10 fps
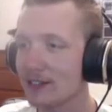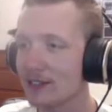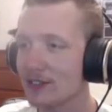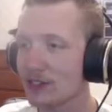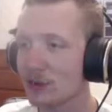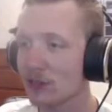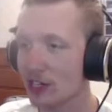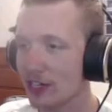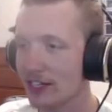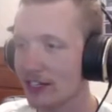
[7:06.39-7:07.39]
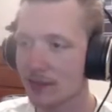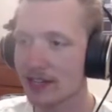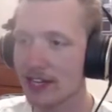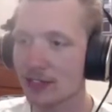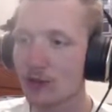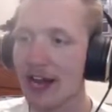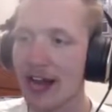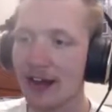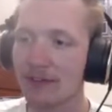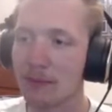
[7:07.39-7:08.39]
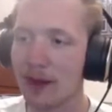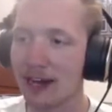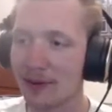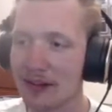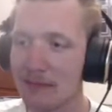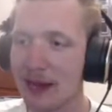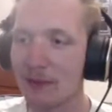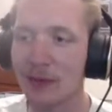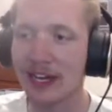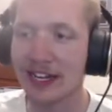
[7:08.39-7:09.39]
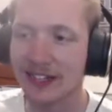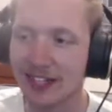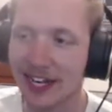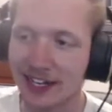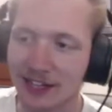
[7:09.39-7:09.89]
So good. That's why I have to moderate my wheat intake.